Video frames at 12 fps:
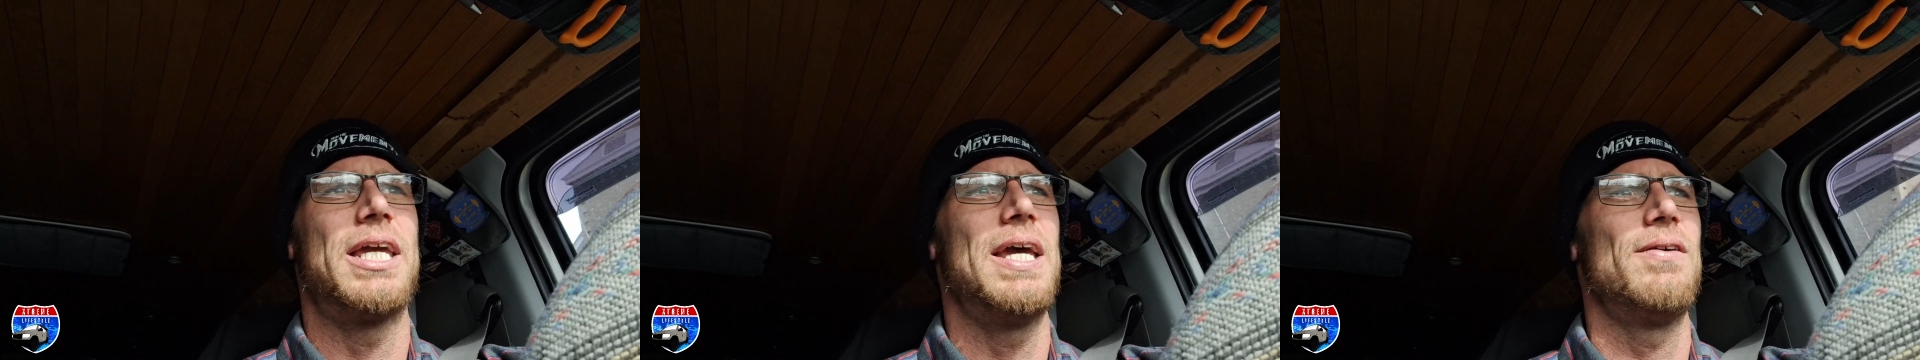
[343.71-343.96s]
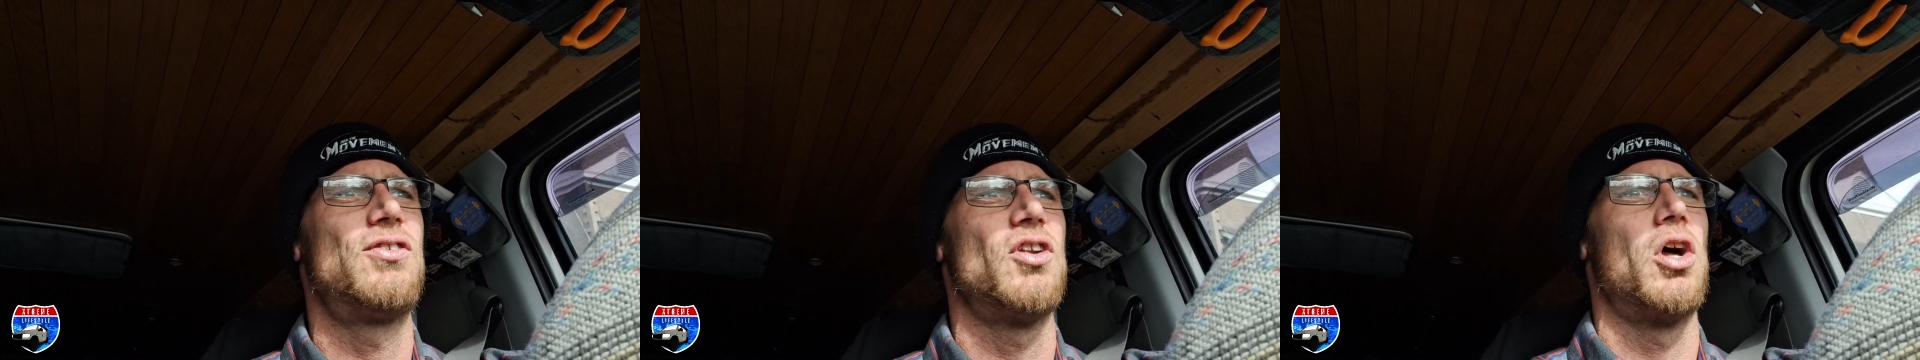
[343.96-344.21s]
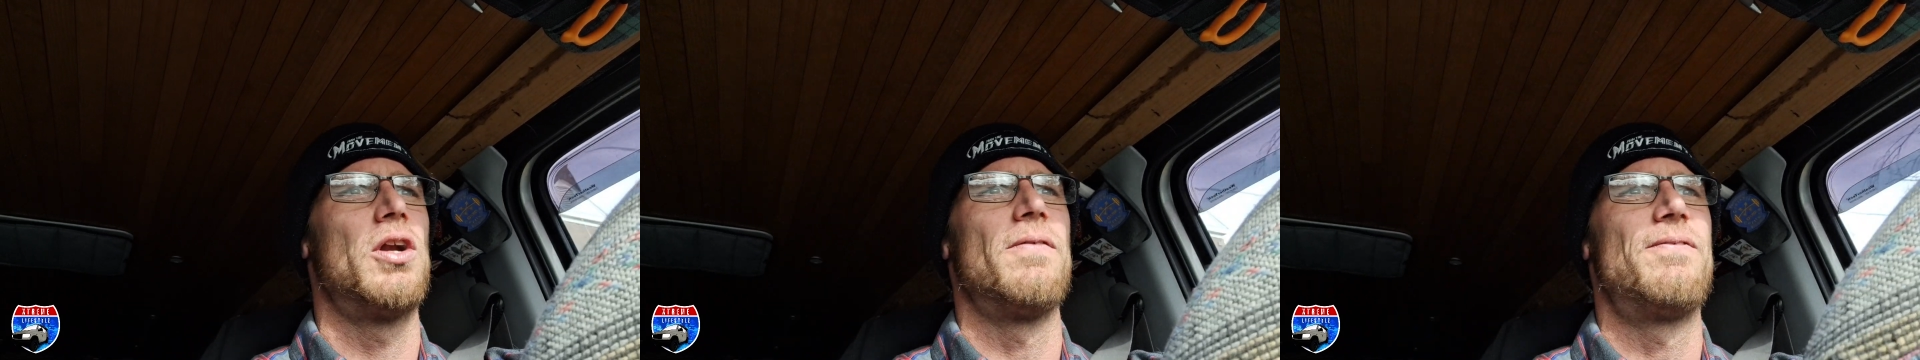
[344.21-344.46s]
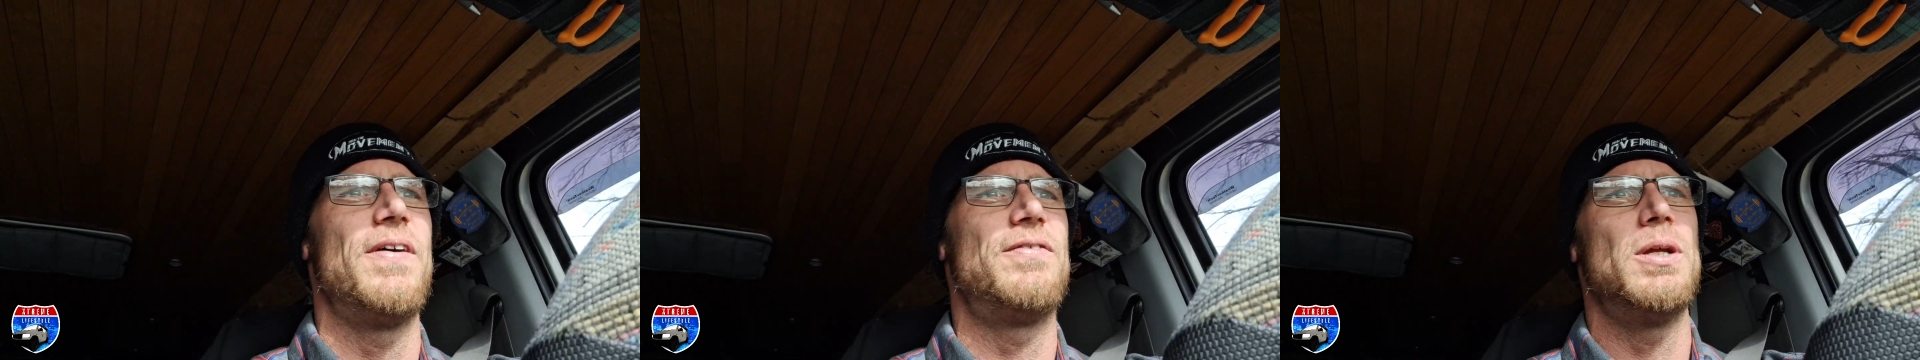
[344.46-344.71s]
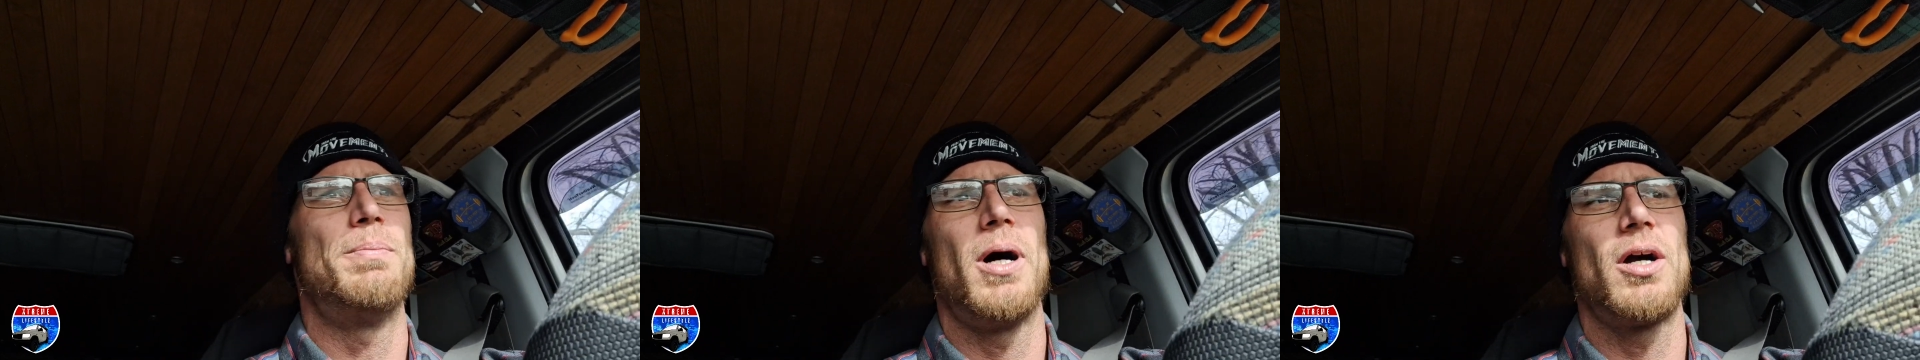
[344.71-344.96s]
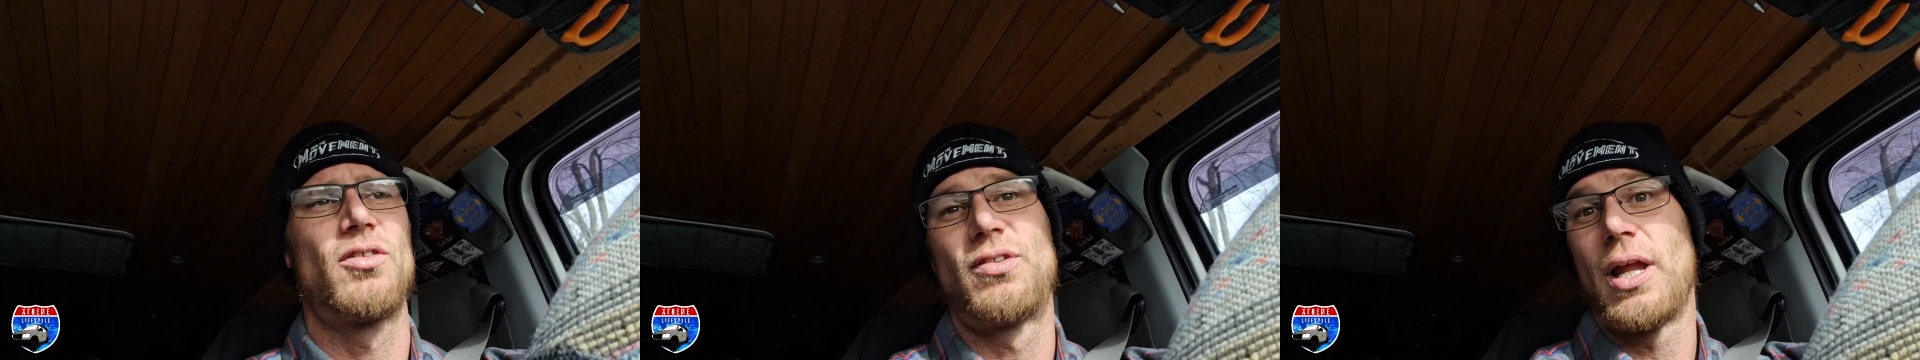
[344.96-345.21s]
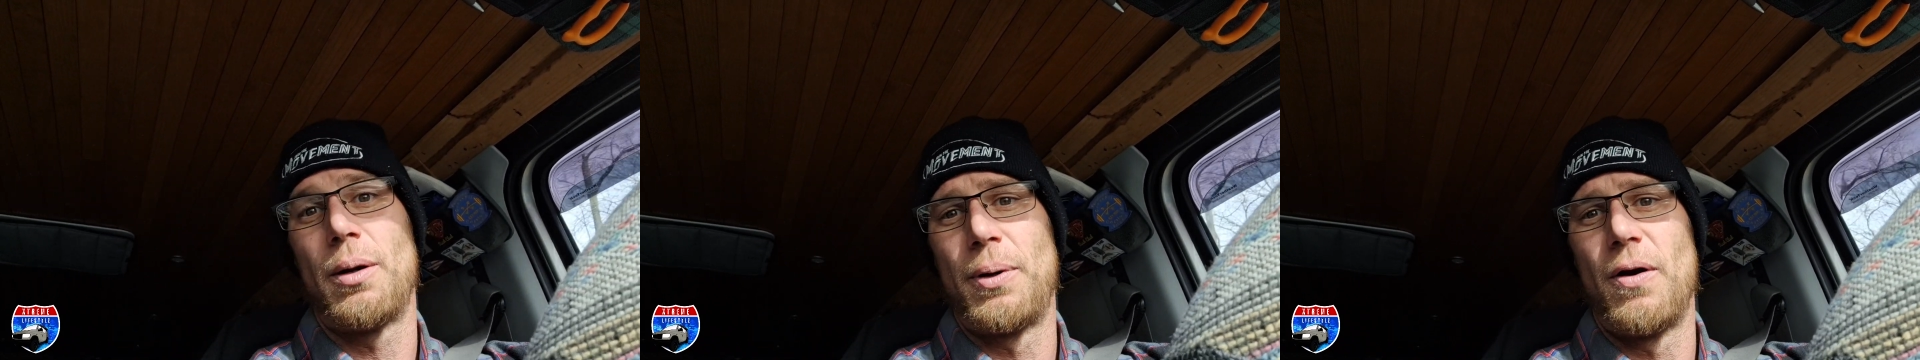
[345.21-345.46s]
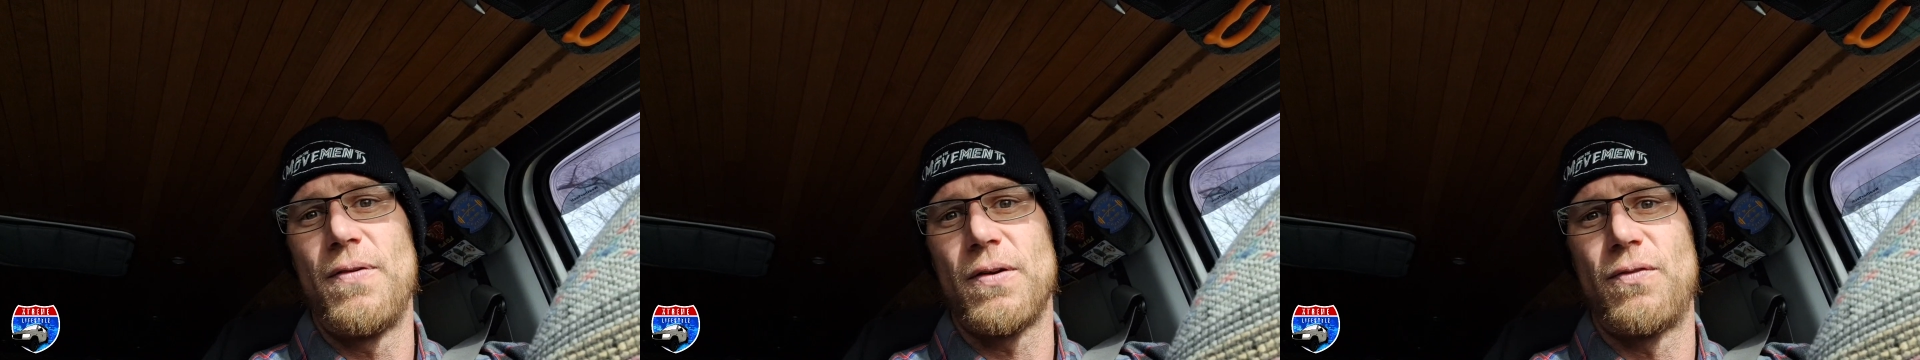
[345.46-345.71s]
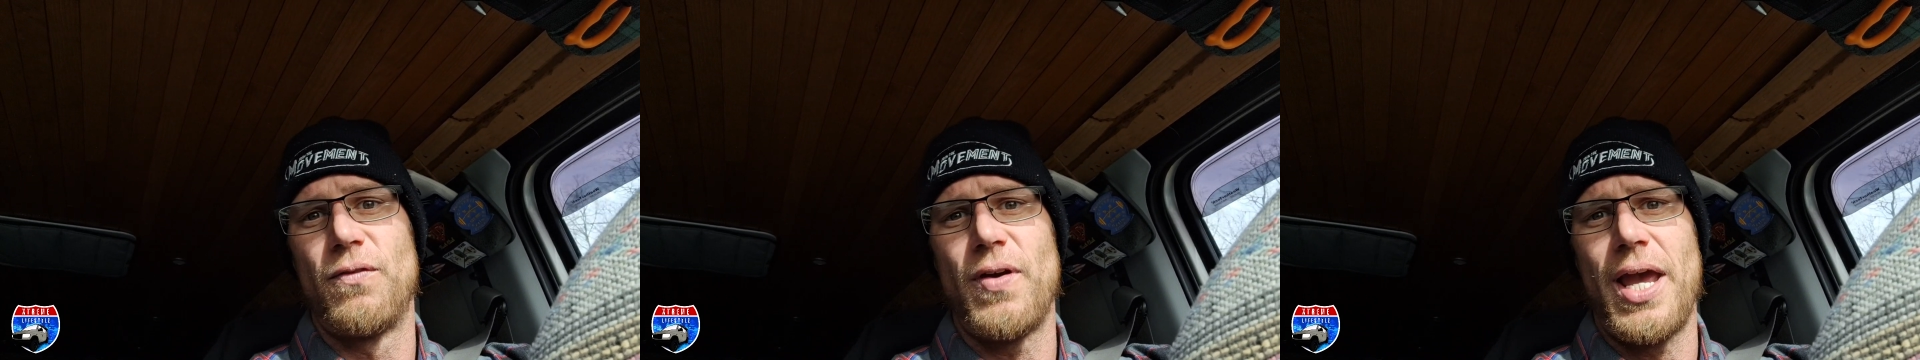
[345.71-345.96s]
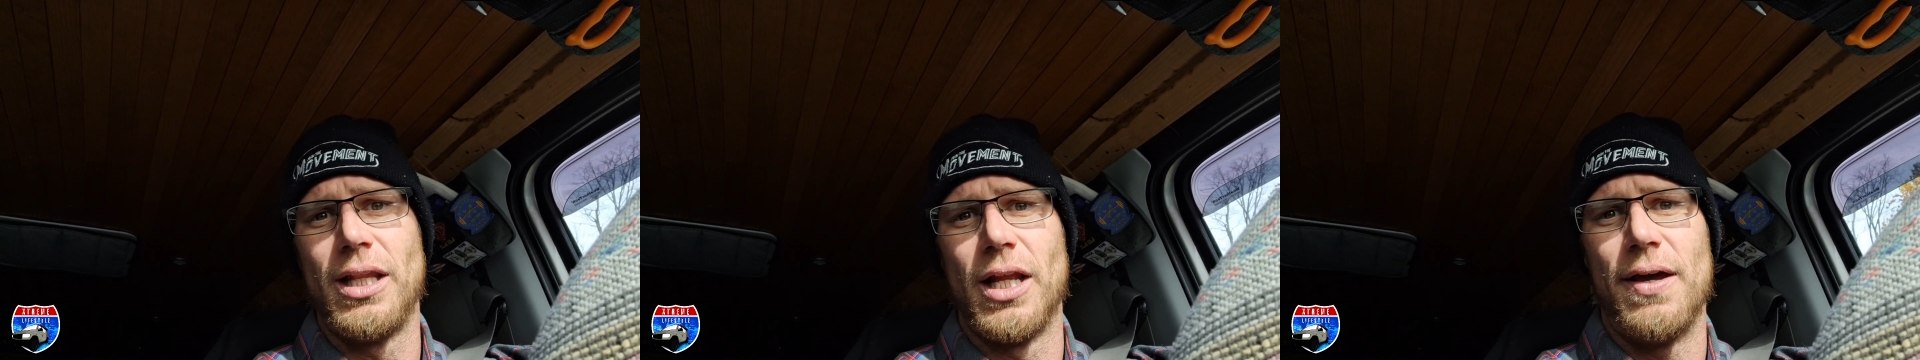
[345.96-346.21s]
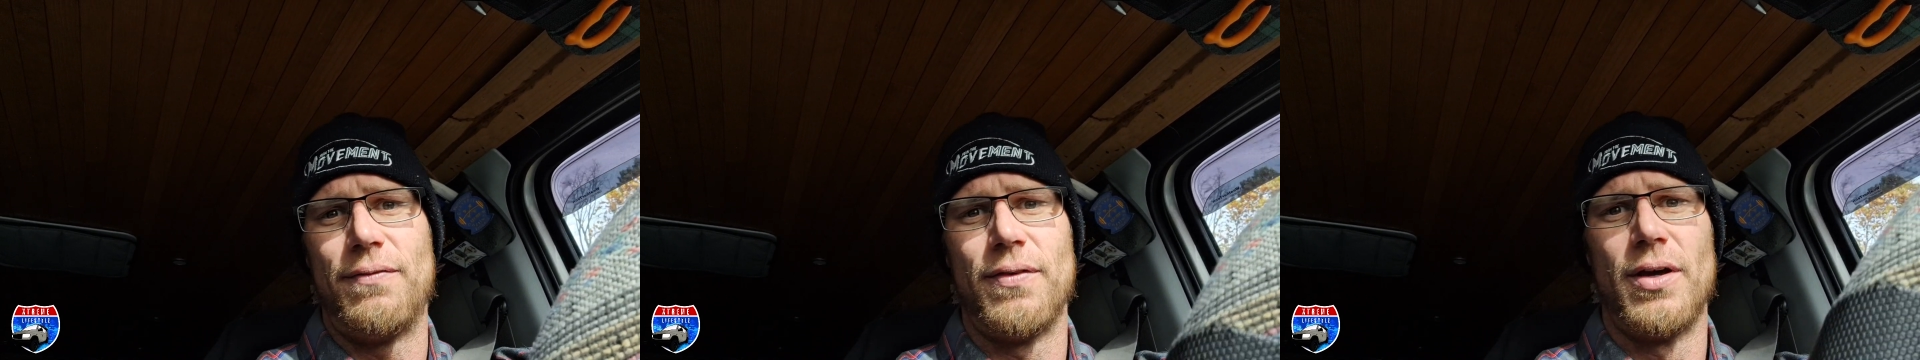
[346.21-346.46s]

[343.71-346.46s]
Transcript: gifts under 50 bucks that are perfect for van life.